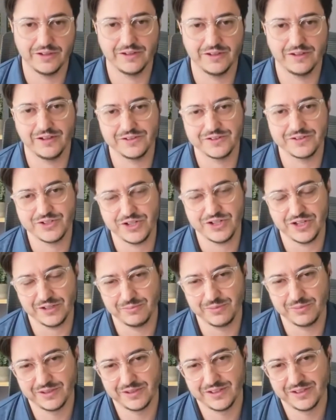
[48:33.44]
on
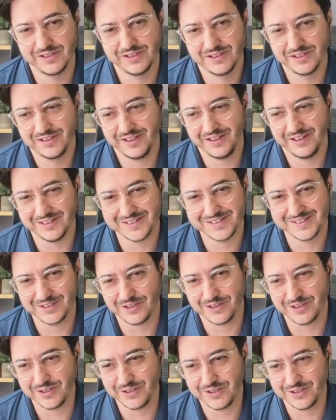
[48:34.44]
ship mm. and
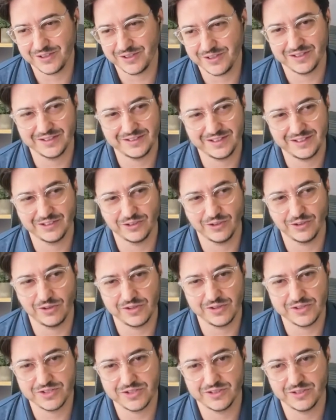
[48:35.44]
start using a
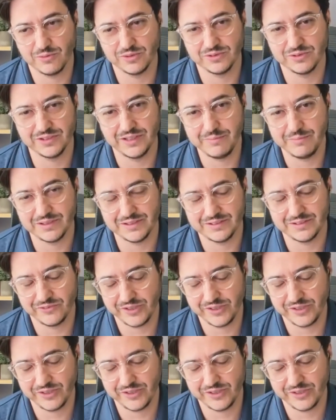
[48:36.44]
technology that would limit